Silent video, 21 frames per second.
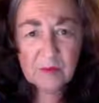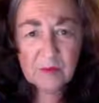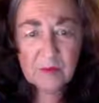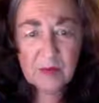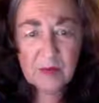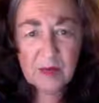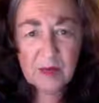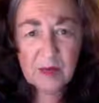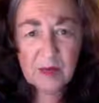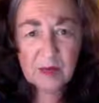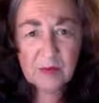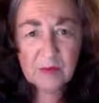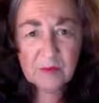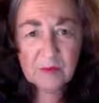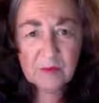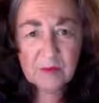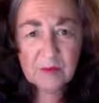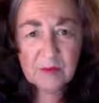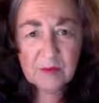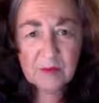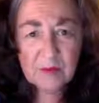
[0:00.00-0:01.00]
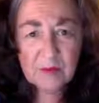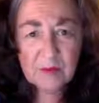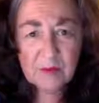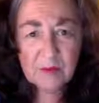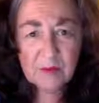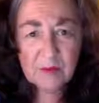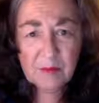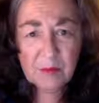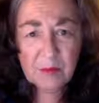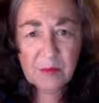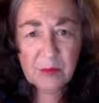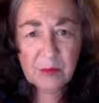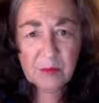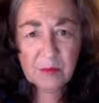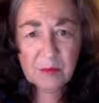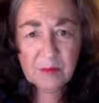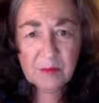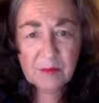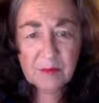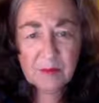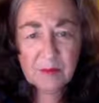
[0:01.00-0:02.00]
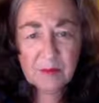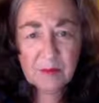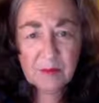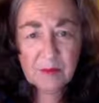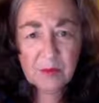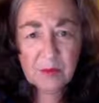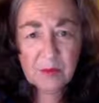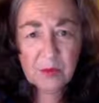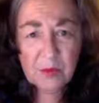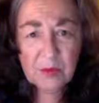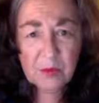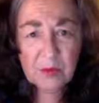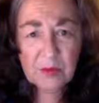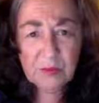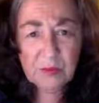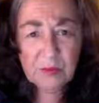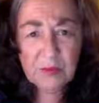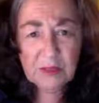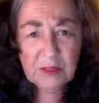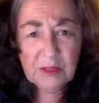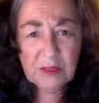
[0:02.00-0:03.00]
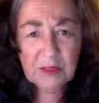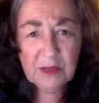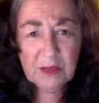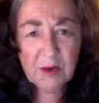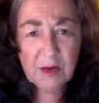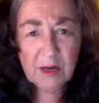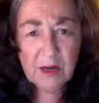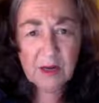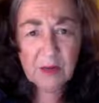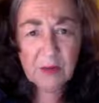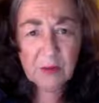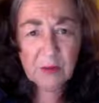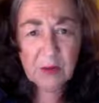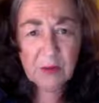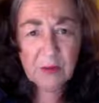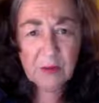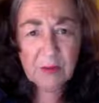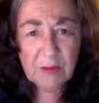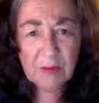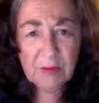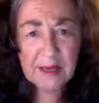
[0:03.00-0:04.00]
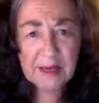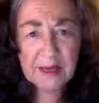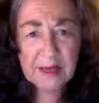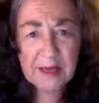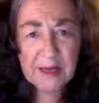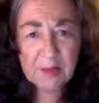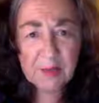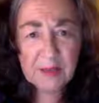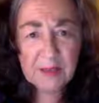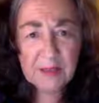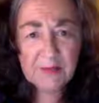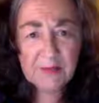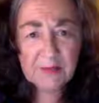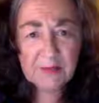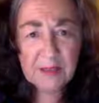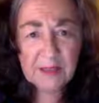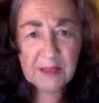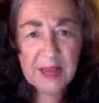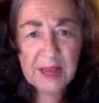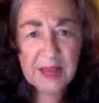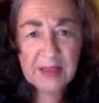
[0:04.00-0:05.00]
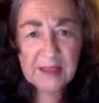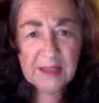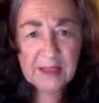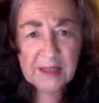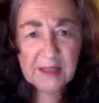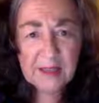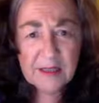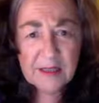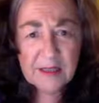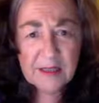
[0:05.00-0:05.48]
of both who we really are, what we made up of, light,